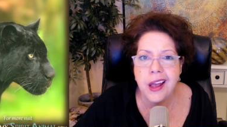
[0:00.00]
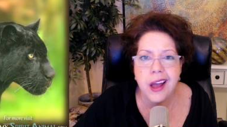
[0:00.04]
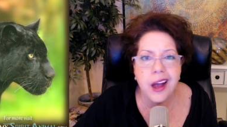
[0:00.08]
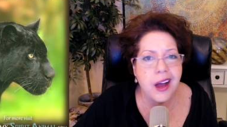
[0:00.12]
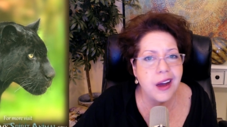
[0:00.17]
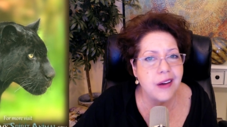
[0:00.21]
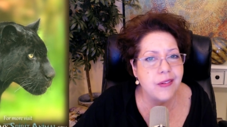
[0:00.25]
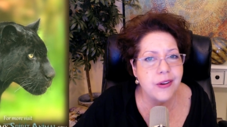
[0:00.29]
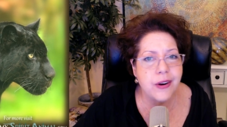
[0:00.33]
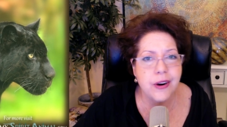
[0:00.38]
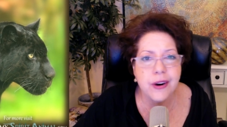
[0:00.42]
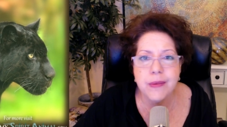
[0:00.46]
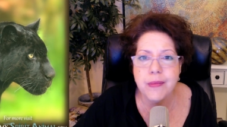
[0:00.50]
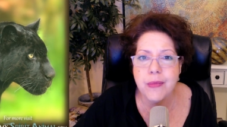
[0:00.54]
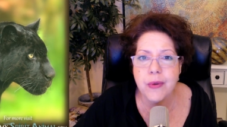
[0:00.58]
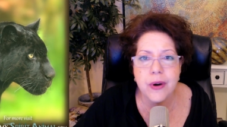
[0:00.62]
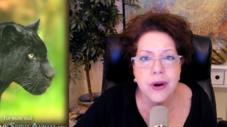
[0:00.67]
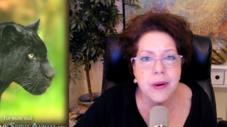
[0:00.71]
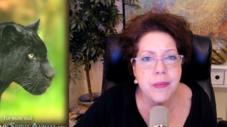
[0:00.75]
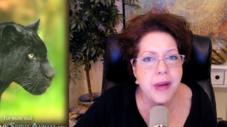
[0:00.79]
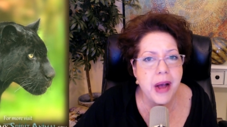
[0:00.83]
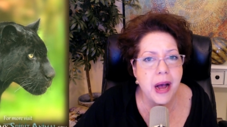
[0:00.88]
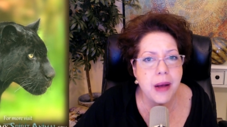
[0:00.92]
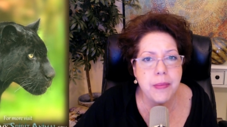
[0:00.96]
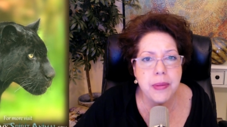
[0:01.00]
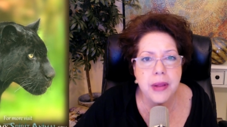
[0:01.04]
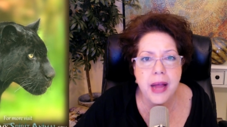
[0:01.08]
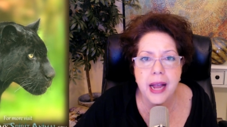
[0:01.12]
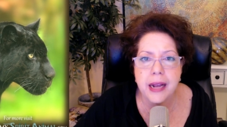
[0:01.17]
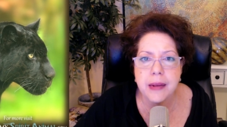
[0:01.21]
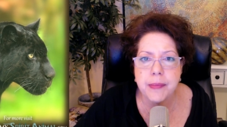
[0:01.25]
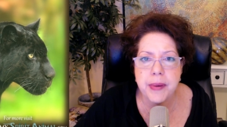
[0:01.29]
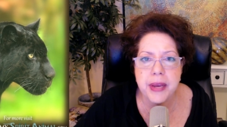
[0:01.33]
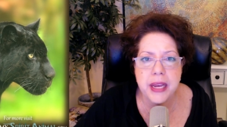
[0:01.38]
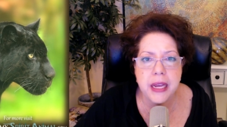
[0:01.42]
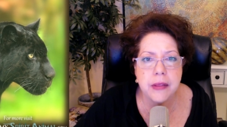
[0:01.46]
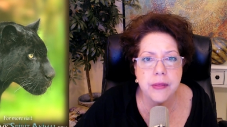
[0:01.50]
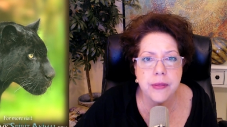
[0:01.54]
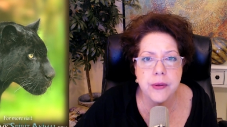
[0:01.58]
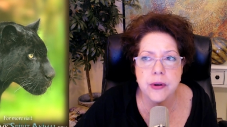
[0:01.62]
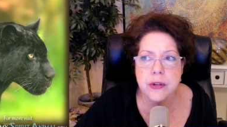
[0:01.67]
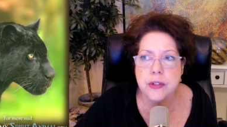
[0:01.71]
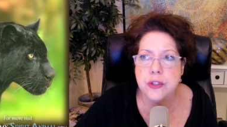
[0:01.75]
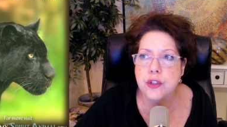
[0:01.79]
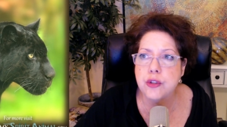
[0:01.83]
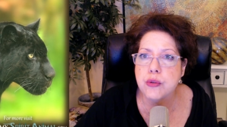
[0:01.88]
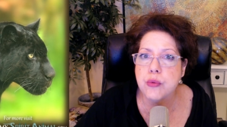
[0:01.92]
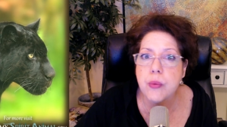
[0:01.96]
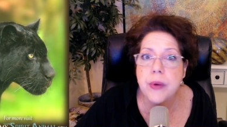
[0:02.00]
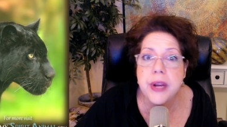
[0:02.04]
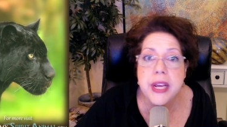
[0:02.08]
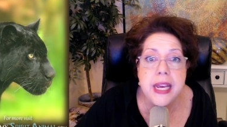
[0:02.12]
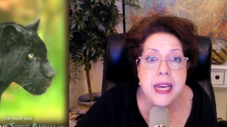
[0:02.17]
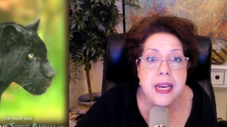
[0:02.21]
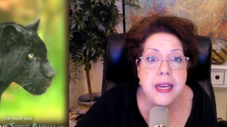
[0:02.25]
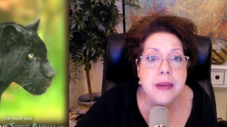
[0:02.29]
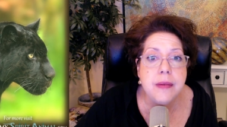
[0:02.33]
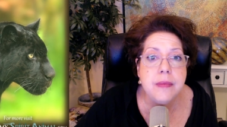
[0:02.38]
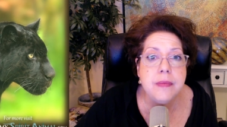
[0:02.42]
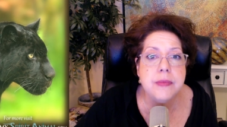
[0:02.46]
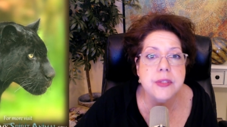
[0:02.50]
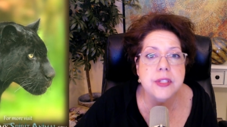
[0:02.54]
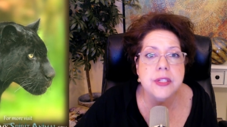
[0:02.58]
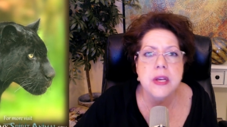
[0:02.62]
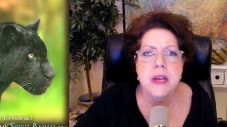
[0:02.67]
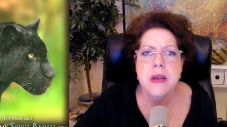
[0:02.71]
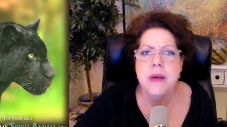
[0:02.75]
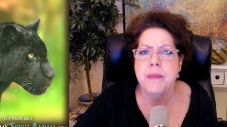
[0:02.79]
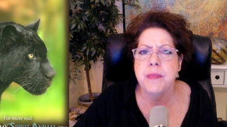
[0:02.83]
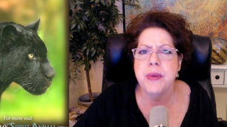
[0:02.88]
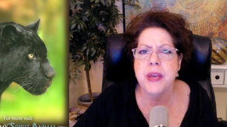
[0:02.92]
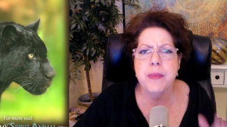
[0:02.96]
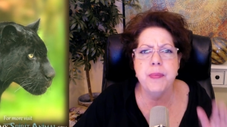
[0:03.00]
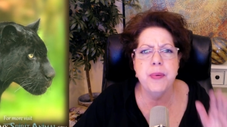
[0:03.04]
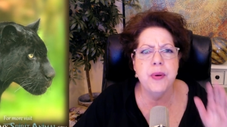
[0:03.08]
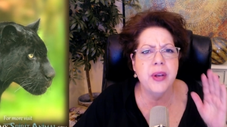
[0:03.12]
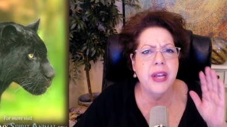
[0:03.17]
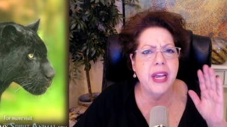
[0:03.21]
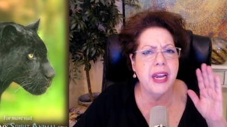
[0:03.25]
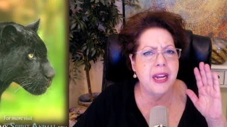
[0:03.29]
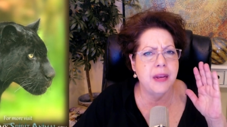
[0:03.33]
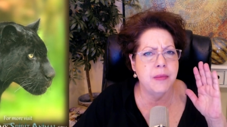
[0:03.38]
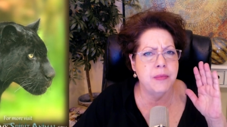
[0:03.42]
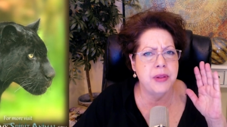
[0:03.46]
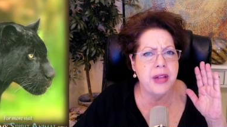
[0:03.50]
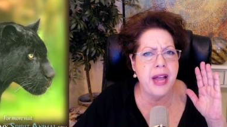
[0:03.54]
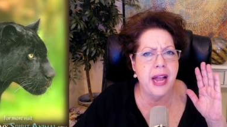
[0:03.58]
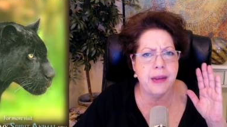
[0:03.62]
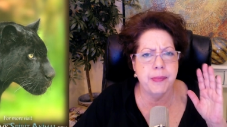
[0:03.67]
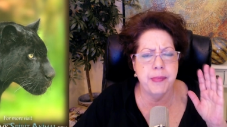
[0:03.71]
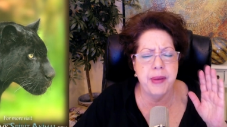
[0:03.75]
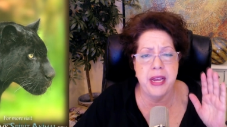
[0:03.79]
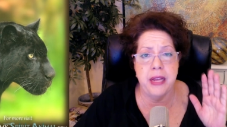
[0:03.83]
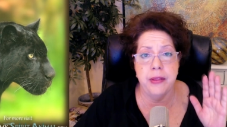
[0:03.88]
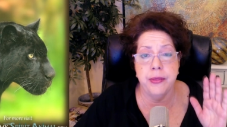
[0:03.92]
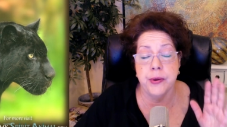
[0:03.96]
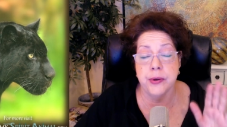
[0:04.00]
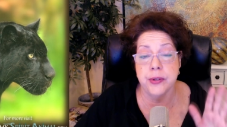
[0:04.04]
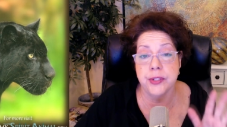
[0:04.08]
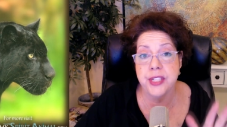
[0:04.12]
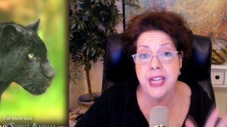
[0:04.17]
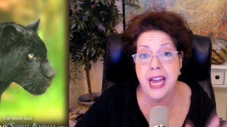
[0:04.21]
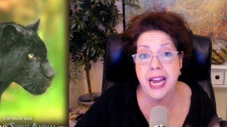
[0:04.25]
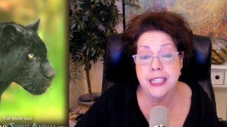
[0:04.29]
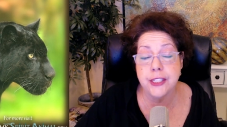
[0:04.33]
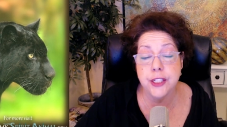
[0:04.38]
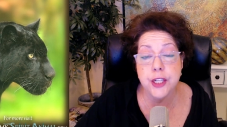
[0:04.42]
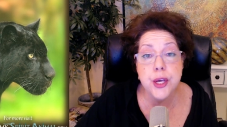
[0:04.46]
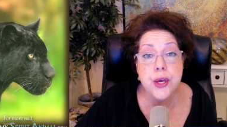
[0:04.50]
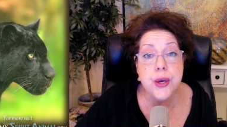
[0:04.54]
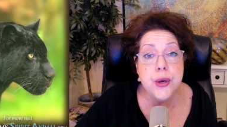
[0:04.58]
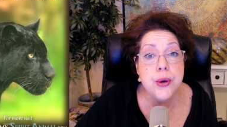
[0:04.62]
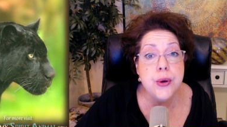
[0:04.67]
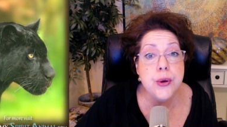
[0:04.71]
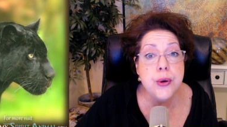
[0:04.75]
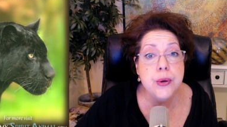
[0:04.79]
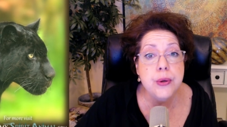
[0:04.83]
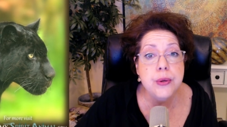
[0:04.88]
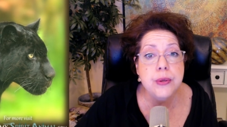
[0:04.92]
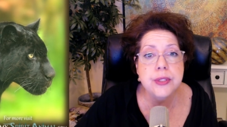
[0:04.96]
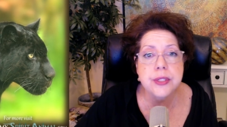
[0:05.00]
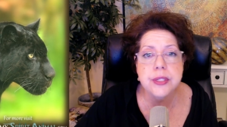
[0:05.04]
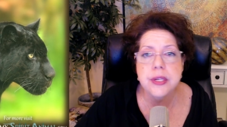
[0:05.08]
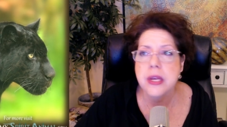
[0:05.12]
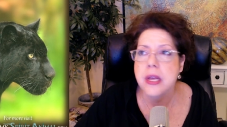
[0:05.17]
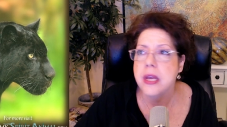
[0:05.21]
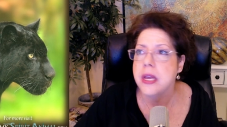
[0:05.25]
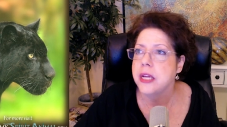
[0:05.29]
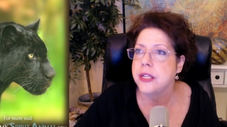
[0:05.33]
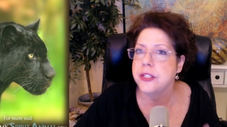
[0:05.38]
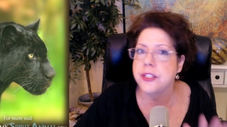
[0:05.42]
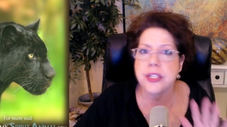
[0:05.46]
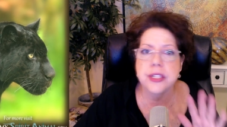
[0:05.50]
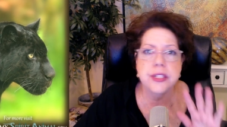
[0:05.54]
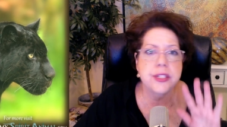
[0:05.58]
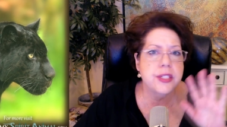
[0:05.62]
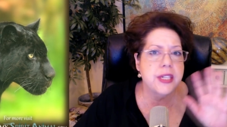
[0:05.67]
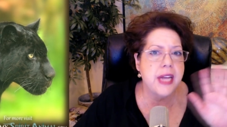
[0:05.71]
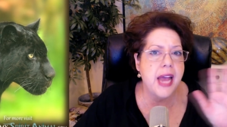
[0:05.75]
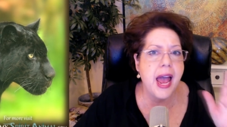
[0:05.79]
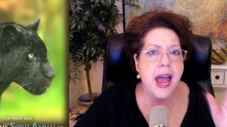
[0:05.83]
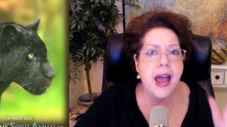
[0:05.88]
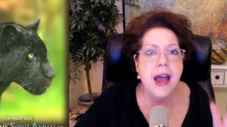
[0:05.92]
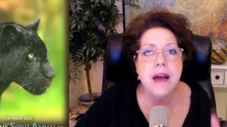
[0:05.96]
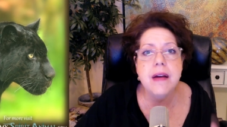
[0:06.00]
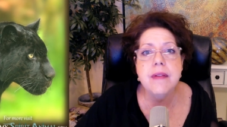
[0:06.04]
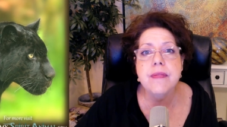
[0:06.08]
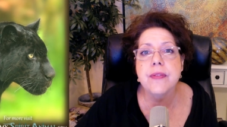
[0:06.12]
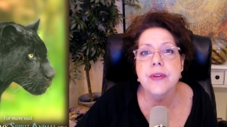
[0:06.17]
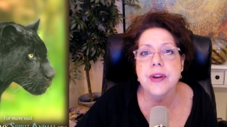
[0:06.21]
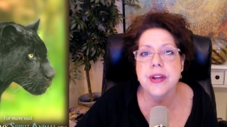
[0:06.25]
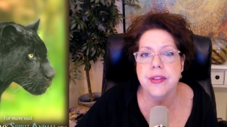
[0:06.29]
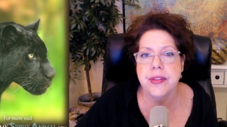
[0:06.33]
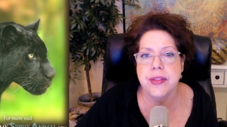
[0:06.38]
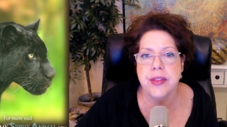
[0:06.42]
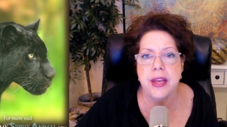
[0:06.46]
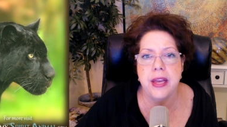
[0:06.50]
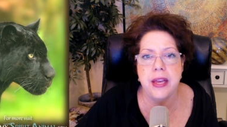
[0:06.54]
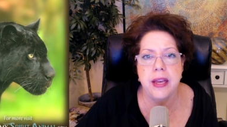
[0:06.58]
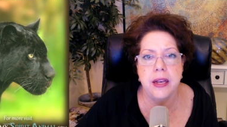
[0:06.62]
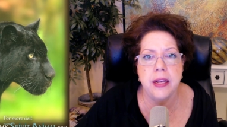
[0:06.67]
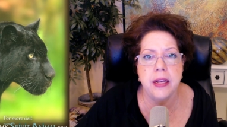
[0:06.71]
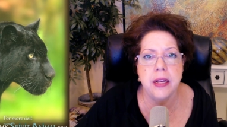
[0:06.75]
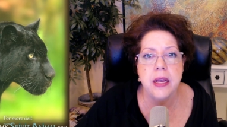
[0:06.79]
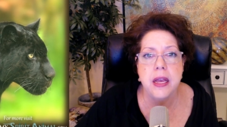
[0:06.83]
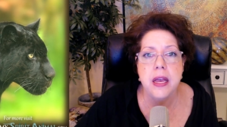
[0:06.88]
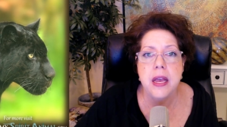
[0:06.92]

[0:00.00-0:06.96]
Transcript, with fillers: I've heard more about Black Panther dreams, people getting Black Panther tattoos, just everything.